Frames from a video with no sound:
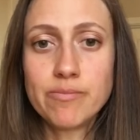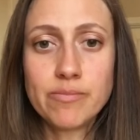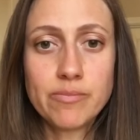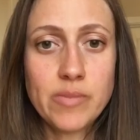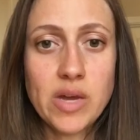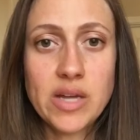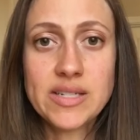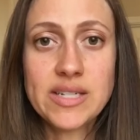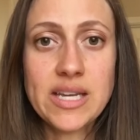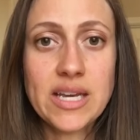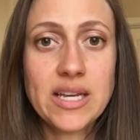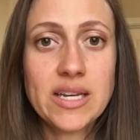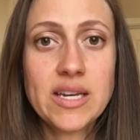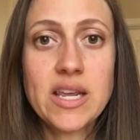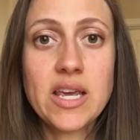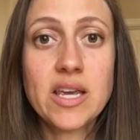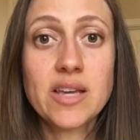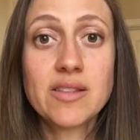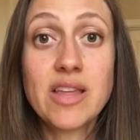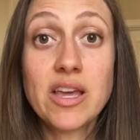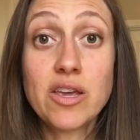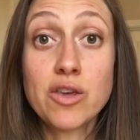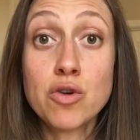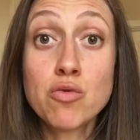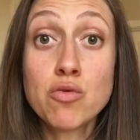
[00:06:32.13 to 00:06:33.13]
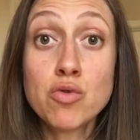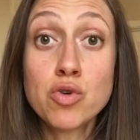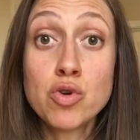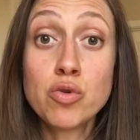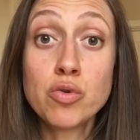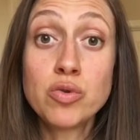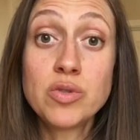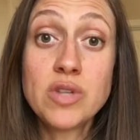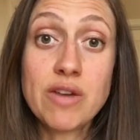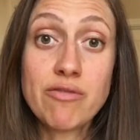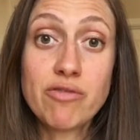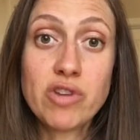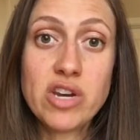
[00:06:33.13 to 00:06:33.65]
a technique that you
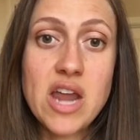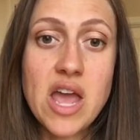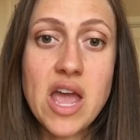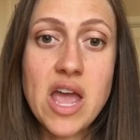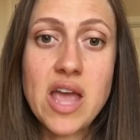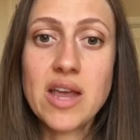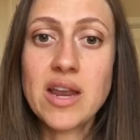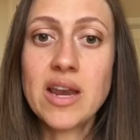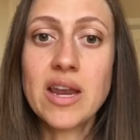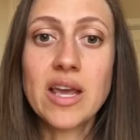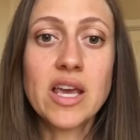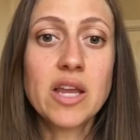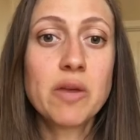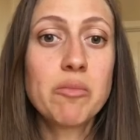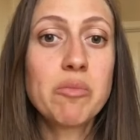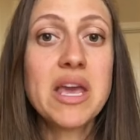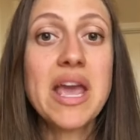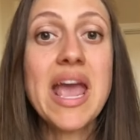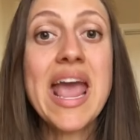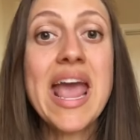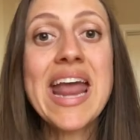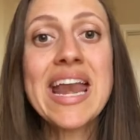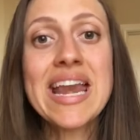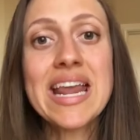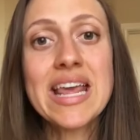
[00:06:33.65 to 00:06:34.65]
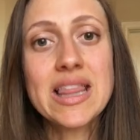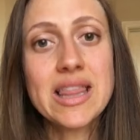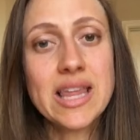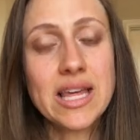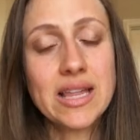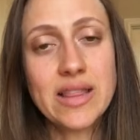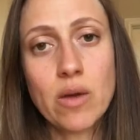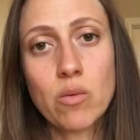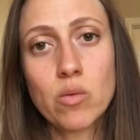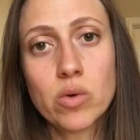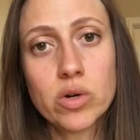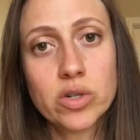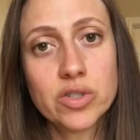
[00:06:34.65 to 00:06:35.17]
use every day and it can be anything
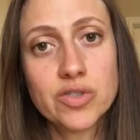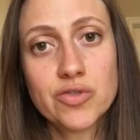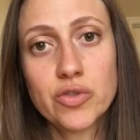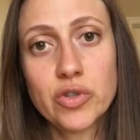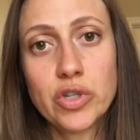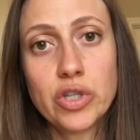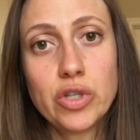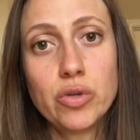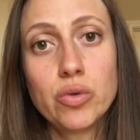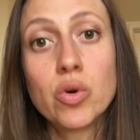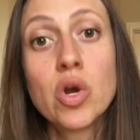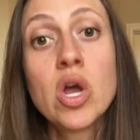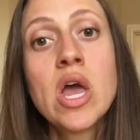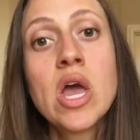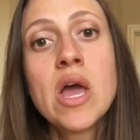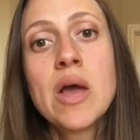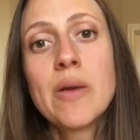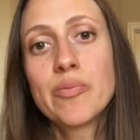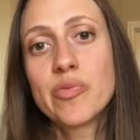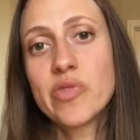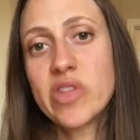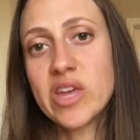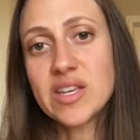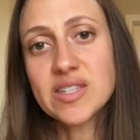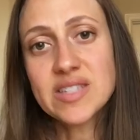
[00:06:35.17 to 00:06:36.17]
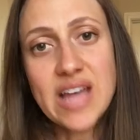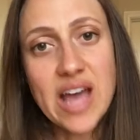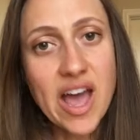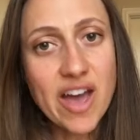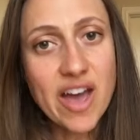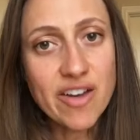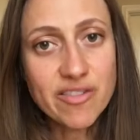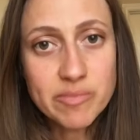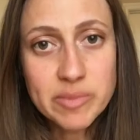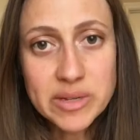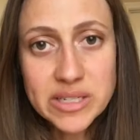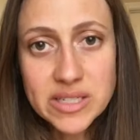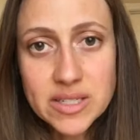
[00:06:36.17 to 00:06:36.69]
that works for you things that
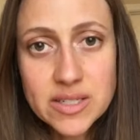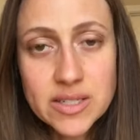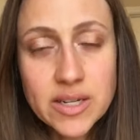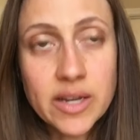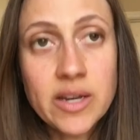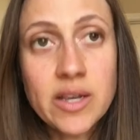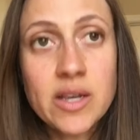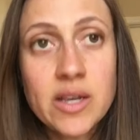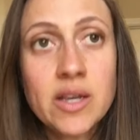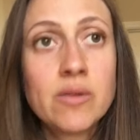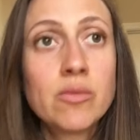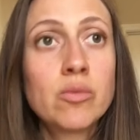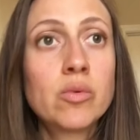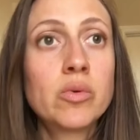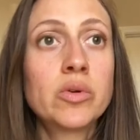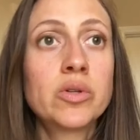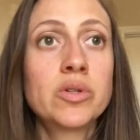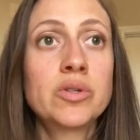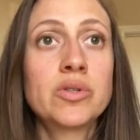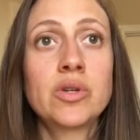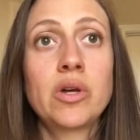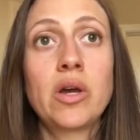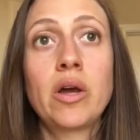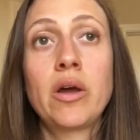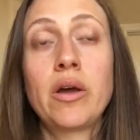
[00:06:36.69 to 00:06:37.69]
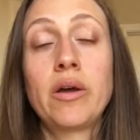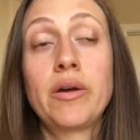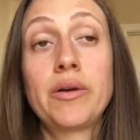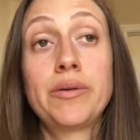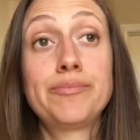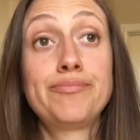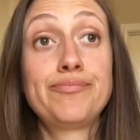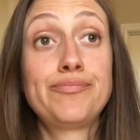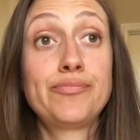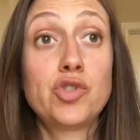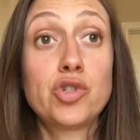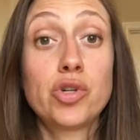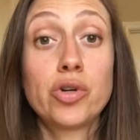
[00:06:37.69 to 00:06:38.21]
have been studied was um,
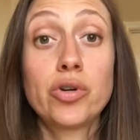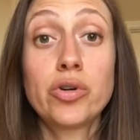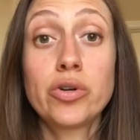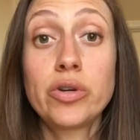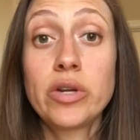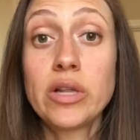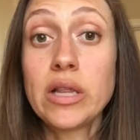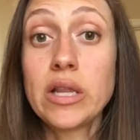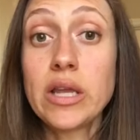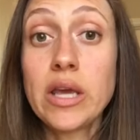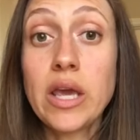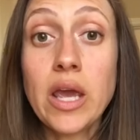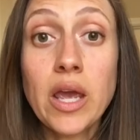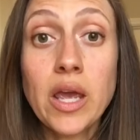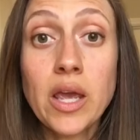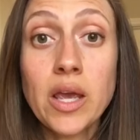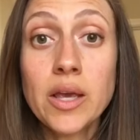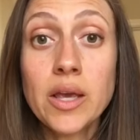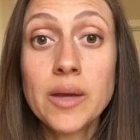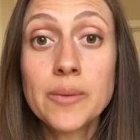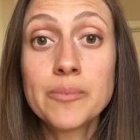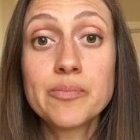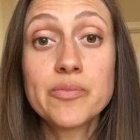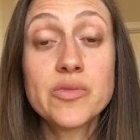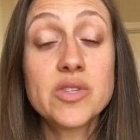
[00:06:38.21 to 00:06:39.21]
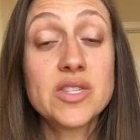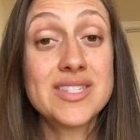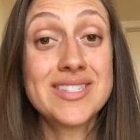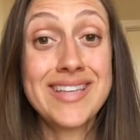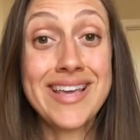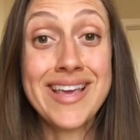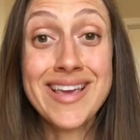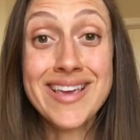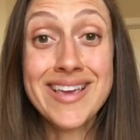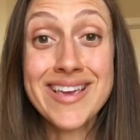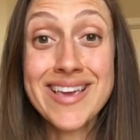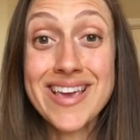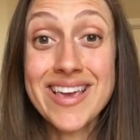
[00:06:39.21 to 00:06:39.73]
journaling
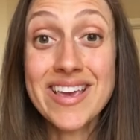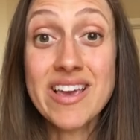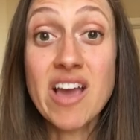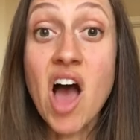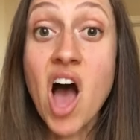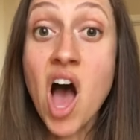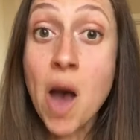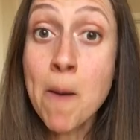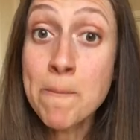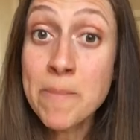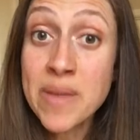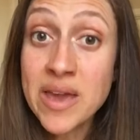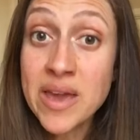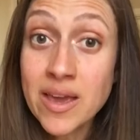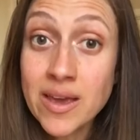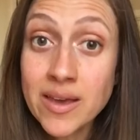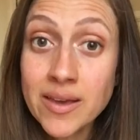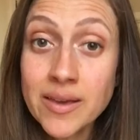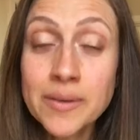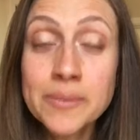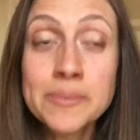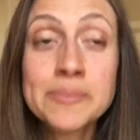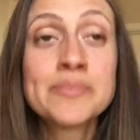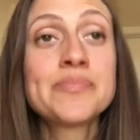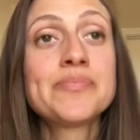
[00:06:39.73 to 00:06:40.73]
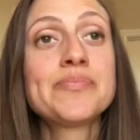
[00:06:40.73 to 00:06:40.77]
singing humming